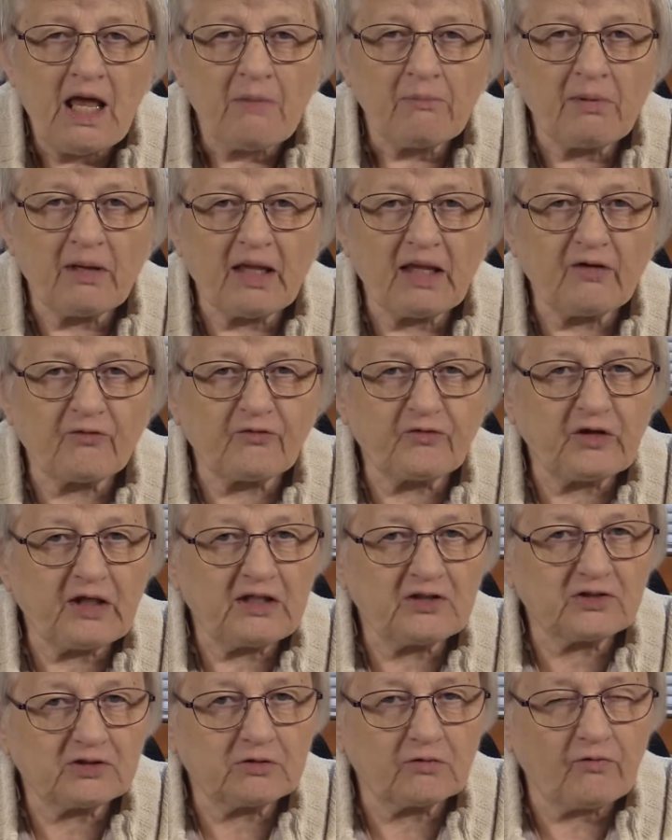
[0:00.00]
But if
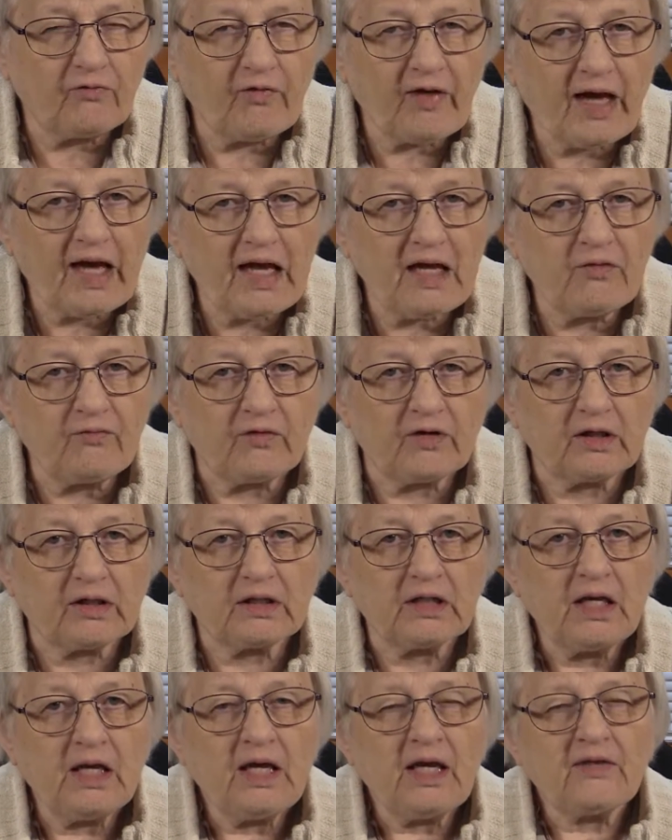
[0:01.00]
they survive
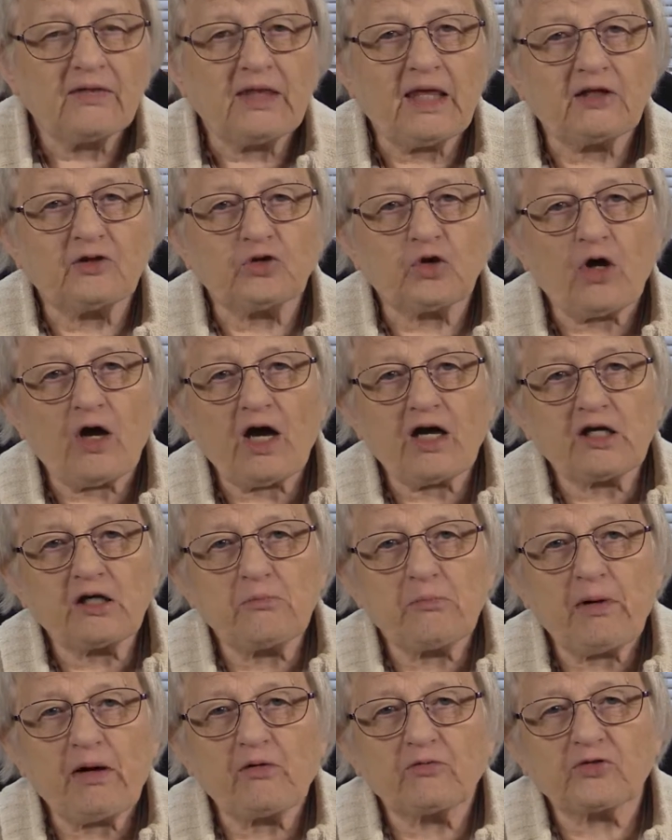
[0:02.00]
it, they talk
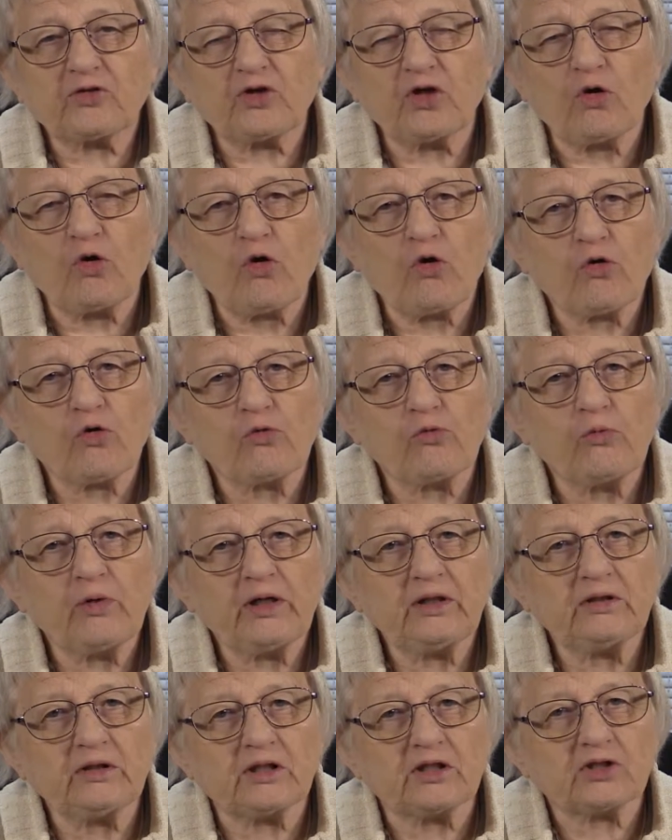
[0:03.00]
about the
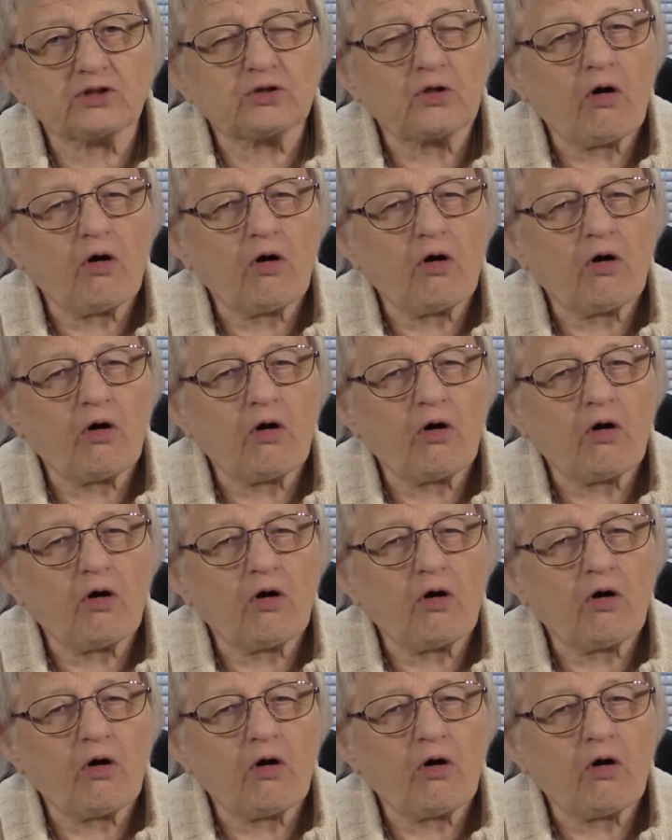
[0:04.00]
horrendous,